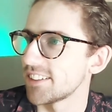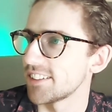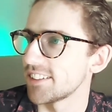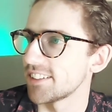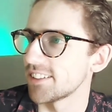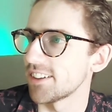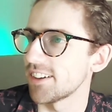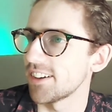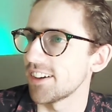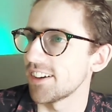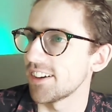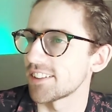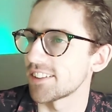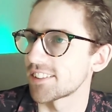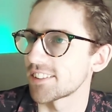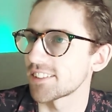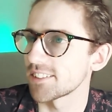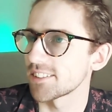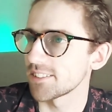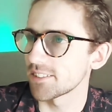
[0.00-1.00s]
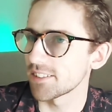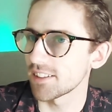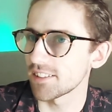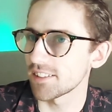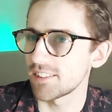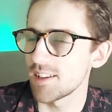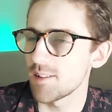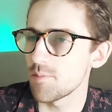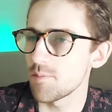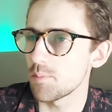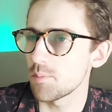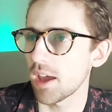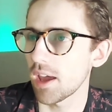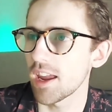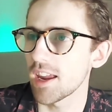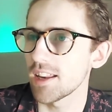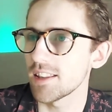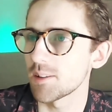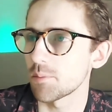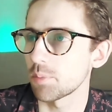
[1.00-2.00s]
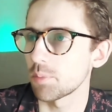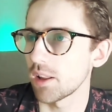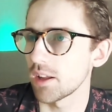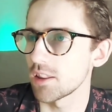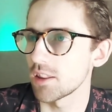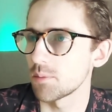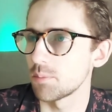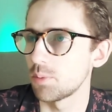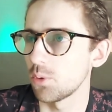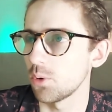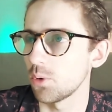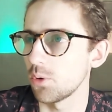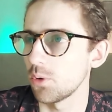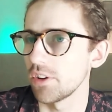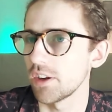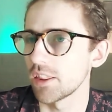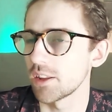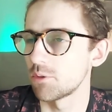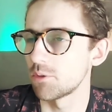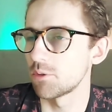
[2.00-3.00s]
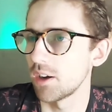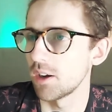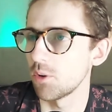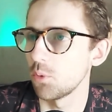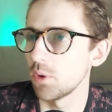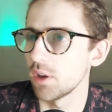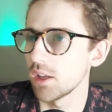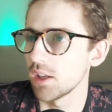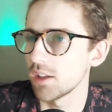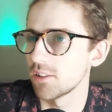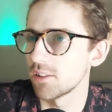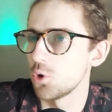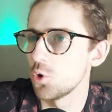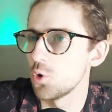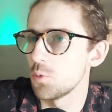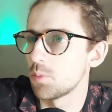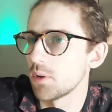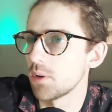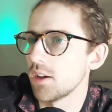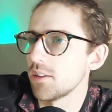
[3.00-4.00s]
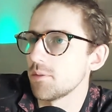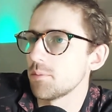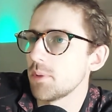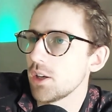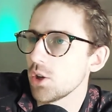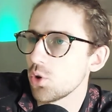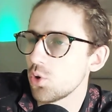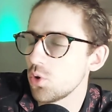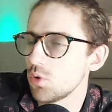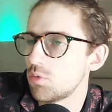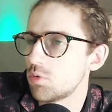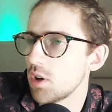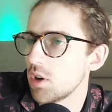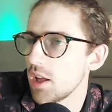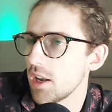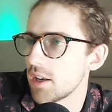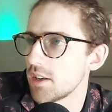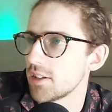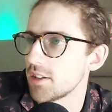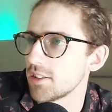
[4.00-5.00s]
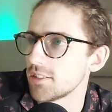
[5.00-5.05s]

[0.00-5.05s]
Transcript: Nice. It was that Tim Payne that played the ball down the right wing, and Hooper made a good run.